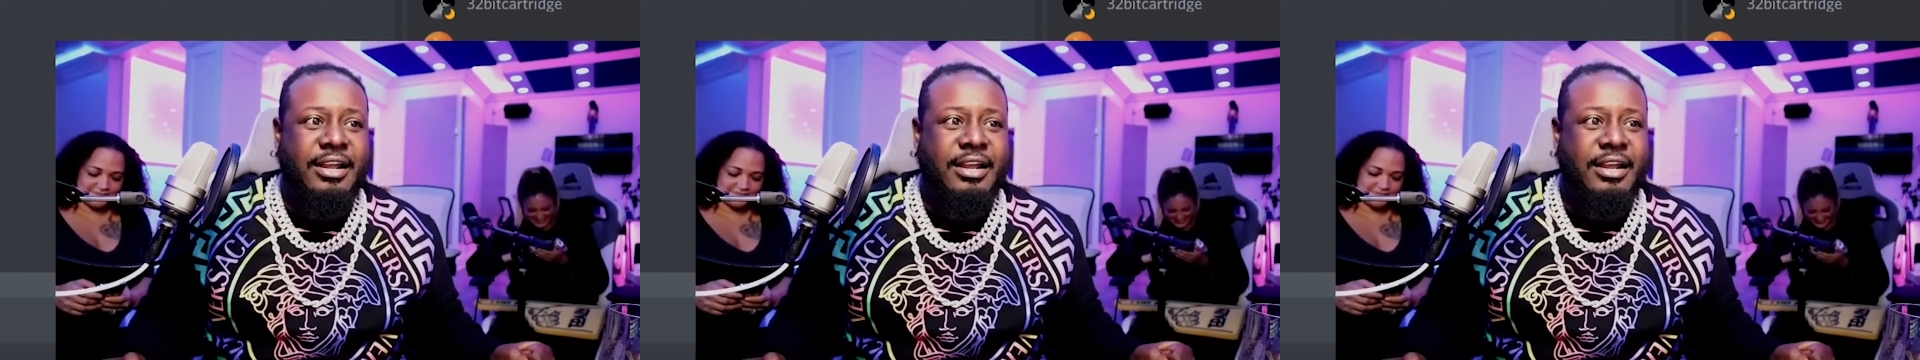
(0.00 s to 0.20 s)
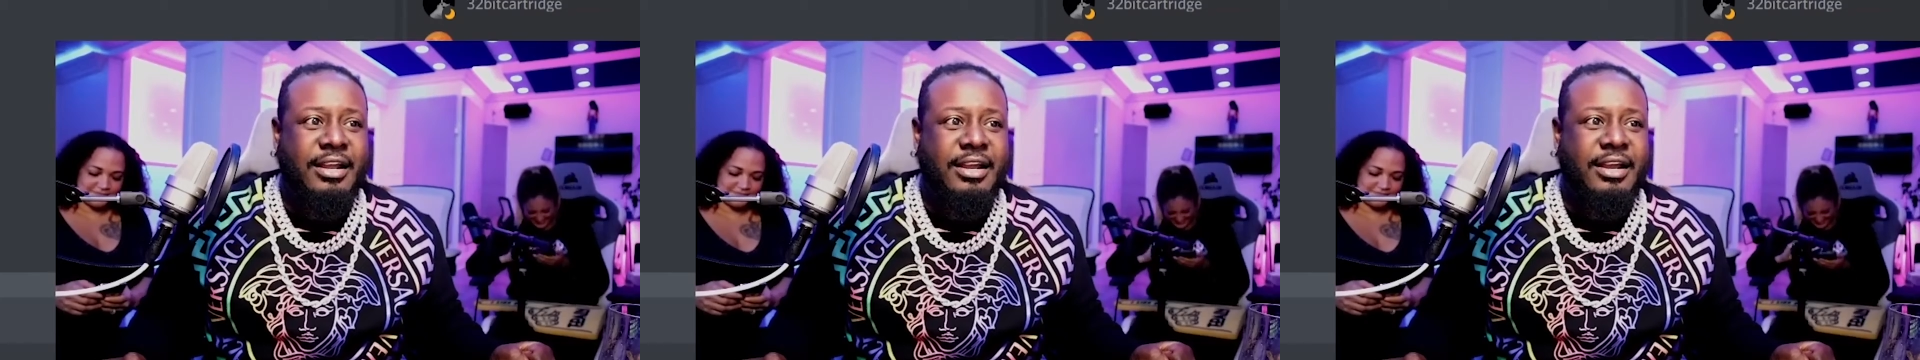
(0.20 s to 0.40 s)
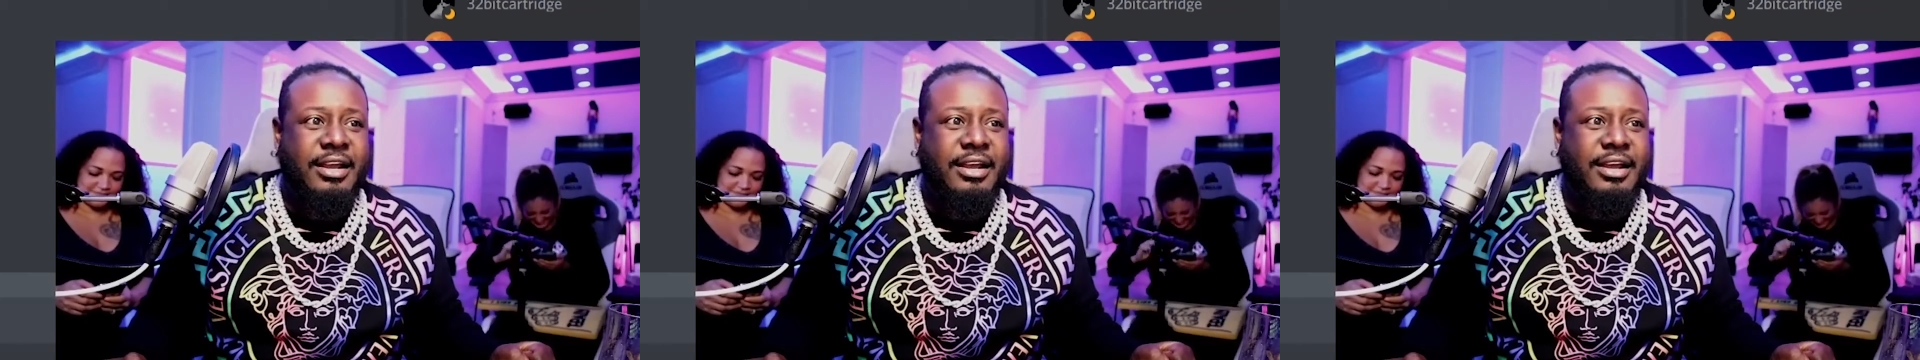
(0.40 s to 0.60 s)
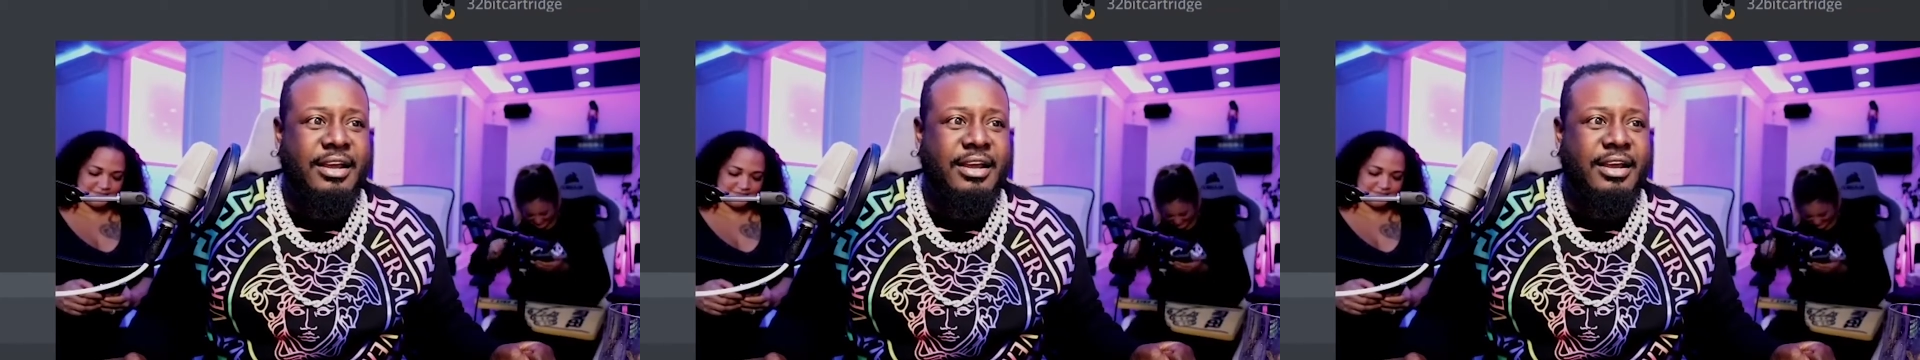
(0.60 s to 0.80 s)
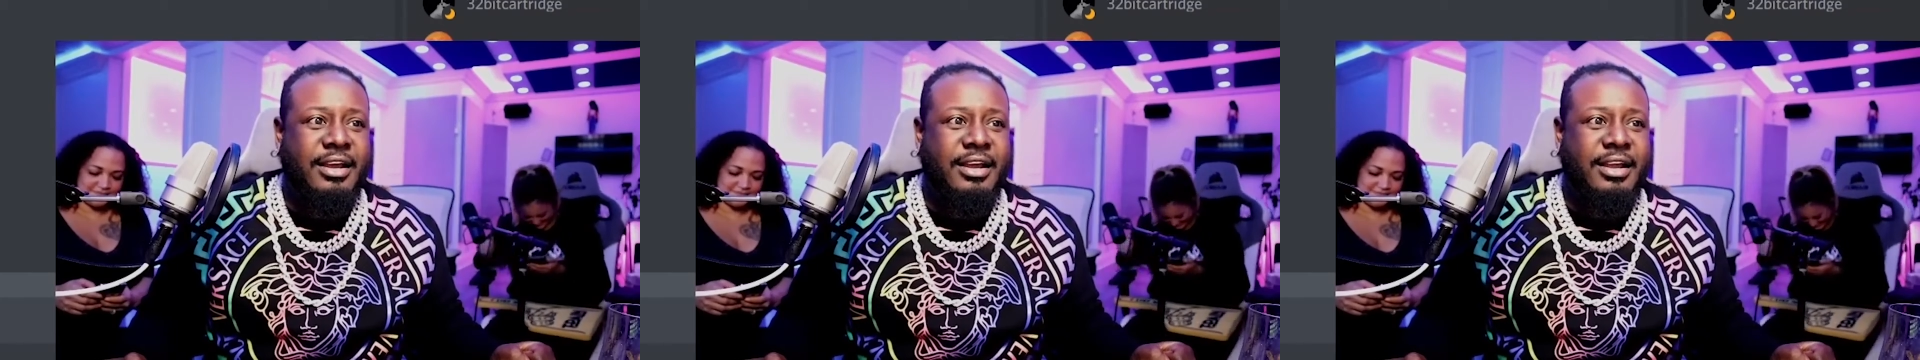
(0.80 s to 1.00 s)

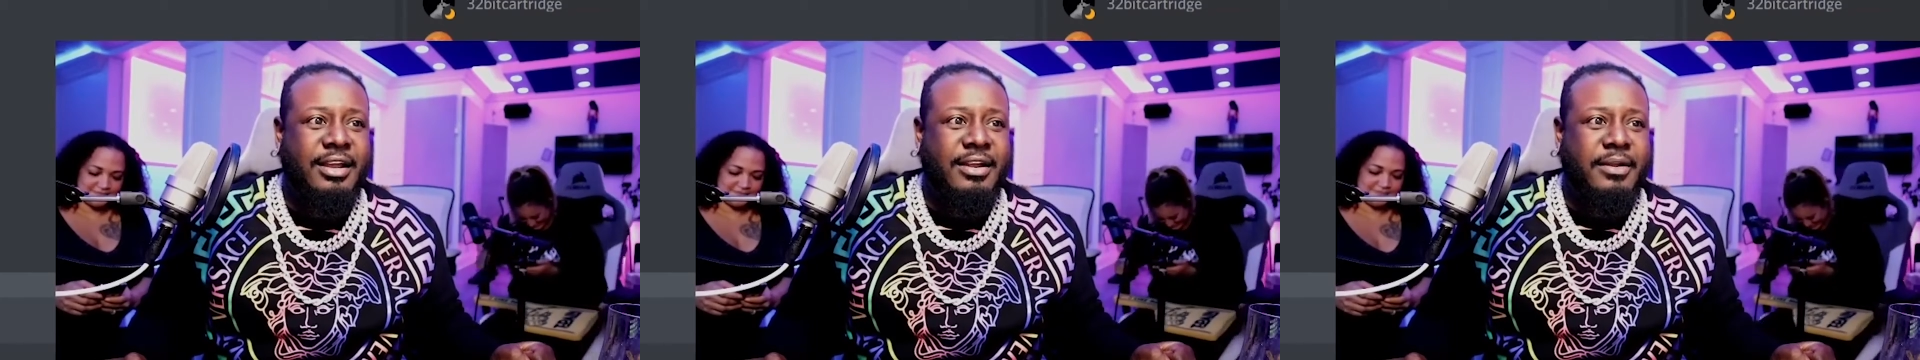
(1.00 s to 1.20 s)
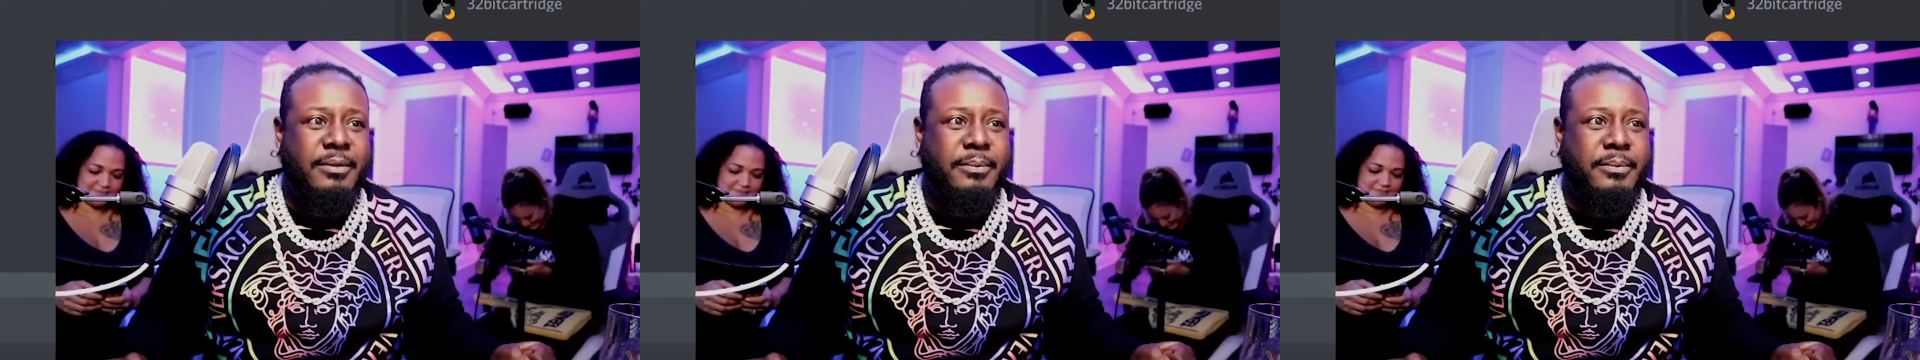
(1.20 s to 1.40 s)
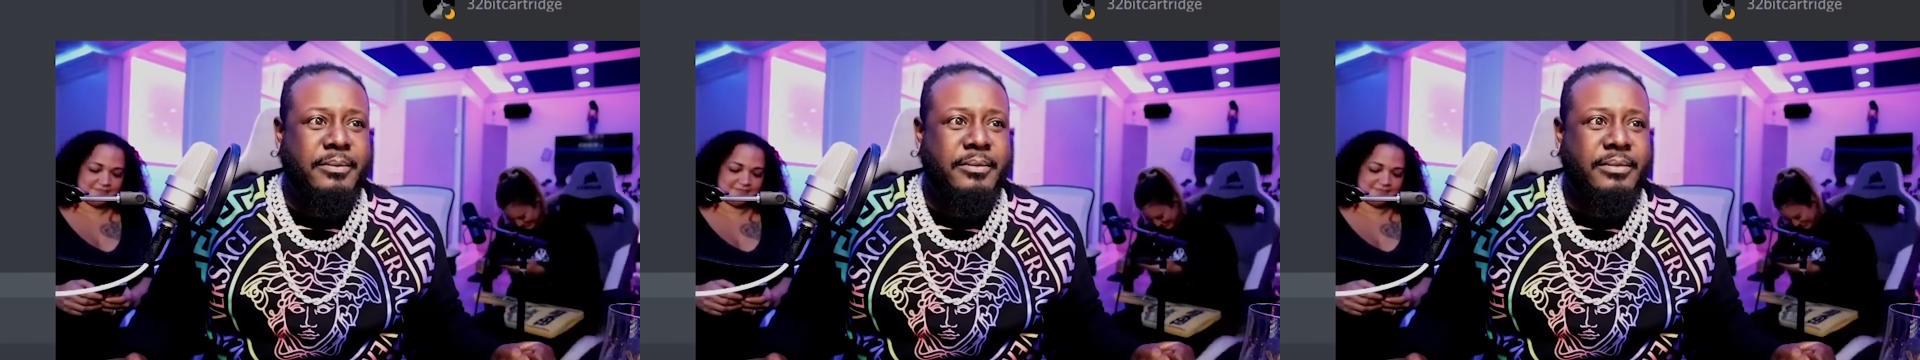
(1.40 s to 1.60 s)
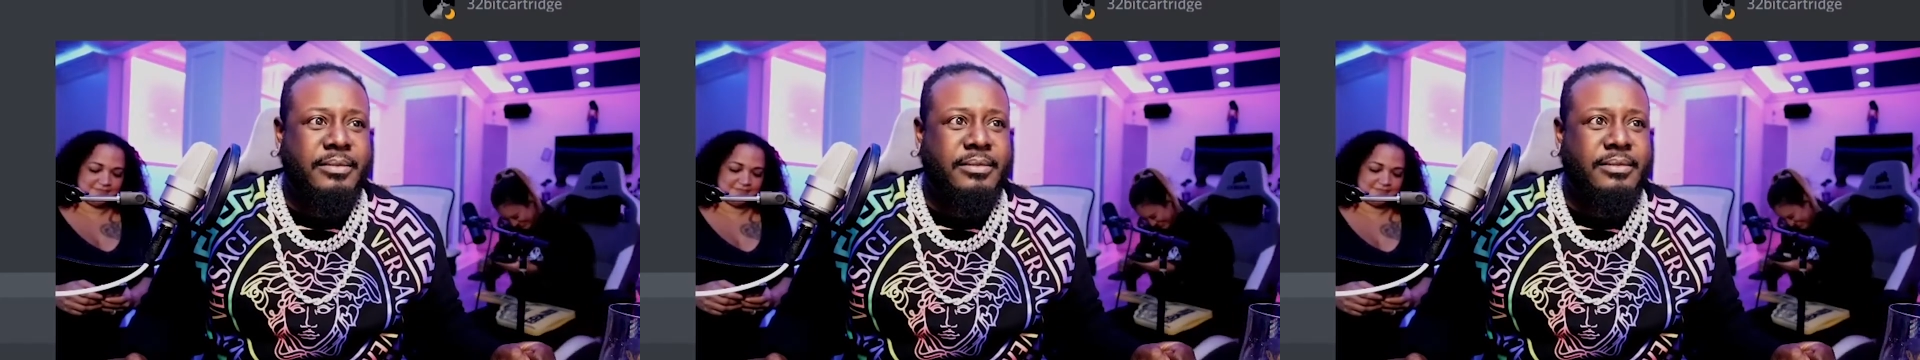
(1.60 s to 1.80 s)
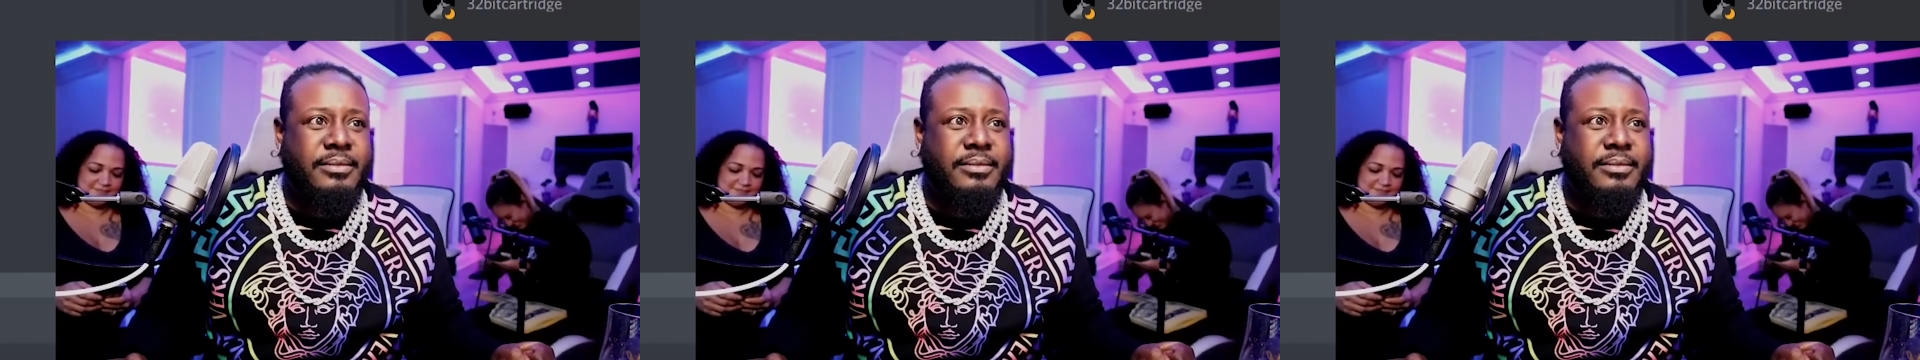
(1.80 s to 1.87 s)
Nothing is said.